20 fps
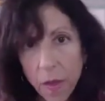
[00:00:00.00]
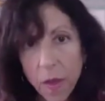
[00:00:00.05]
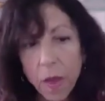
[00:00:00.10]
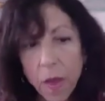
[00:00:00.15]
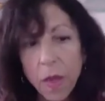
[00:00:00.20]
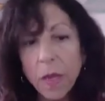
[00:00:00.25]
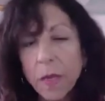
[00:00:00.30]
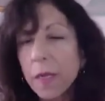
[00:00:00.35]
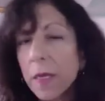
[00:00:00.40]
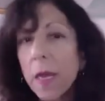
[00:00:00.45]

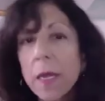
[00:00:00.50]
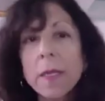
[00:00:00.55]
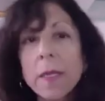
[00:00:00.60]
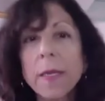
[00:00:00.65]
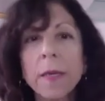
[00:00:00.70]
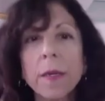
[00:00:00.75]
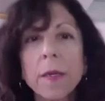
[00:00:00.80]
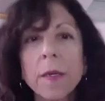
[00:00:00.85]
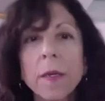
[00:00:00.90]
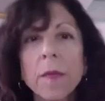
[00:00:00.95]
It
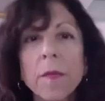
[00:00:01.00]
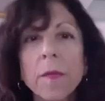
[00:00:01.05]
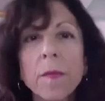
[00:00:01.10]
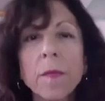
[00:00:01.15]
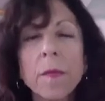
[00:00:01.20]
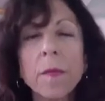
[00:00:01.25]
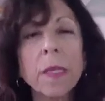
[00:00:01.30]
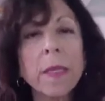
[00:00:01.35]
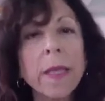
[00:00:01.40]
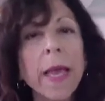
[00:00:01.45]
doesn't.
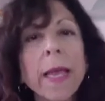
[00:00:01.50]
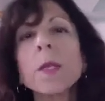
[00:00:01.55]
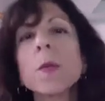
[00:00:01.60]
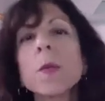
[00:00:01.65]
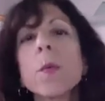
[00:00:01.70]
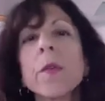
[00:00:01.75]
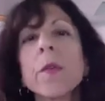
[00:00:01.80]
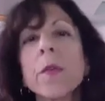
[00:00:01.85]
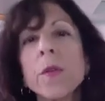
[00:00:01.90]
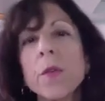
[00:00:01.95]
See, that's
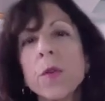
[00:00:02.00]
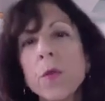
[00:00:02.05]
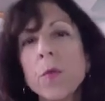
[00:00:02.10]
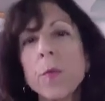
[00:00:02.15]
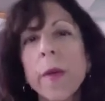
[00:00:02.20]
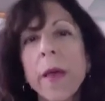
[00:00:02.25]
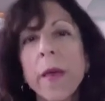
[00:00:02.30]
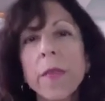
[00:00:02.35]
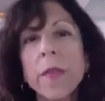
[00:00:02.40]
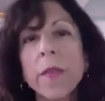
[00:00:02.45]
where the new
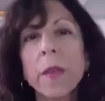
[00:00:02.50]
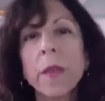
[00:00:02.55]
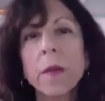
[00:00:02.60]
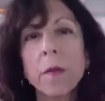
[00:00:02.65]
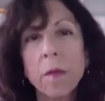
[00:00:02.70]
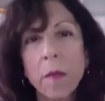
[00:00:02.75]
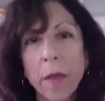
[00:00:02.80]
method